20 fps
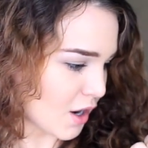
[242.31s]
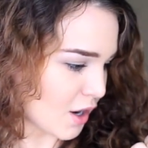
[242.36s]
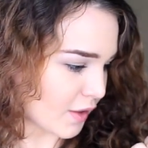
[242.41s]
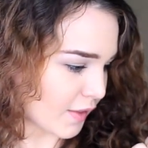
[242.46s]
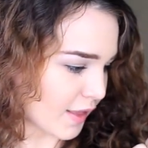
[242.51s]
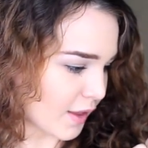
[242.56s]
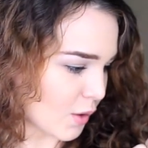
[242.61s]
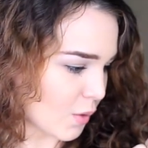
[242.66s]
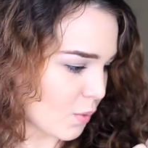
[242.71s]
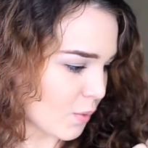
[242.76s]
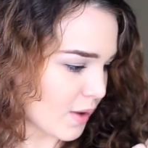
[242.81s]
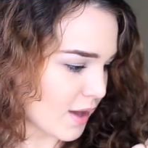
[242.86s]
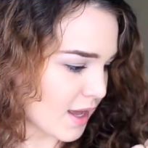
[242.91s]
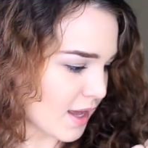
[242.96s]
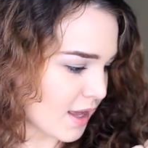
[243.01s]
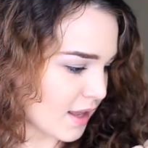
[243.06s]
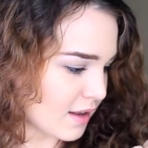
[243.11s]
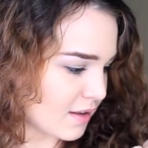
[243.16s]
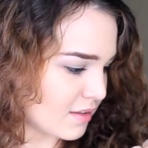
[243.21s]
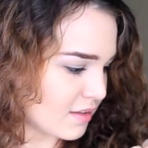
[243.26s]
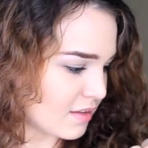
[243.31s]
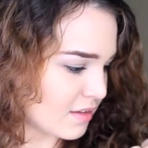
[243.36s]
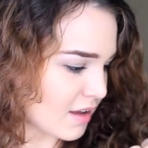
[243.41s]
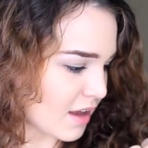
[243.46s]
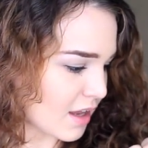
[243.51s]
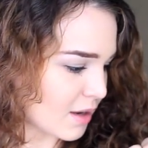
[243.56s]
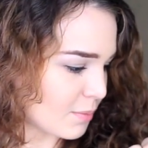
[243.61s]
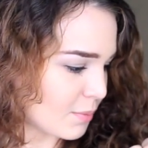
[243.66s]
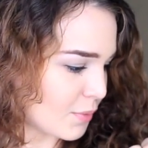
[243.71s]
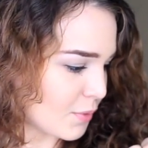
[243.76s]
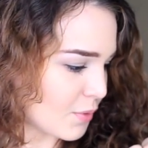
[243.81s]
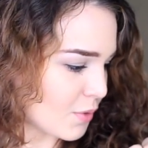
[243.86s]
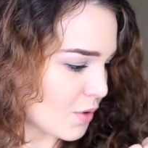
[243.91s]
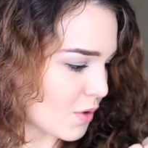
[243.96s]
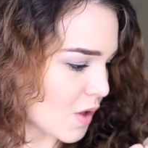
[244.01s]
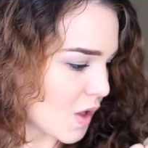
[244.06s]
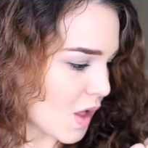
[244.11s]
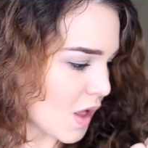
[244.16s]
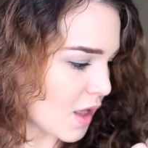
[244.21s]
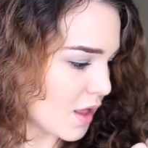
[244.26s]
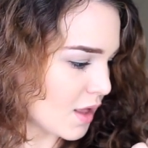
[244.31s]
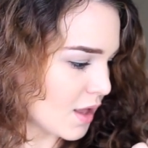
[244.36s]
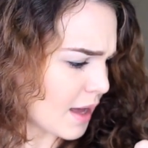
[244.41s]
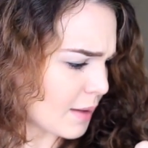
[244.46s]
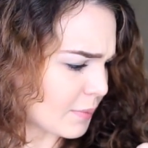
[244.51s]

Harley Quinn, Deadpool,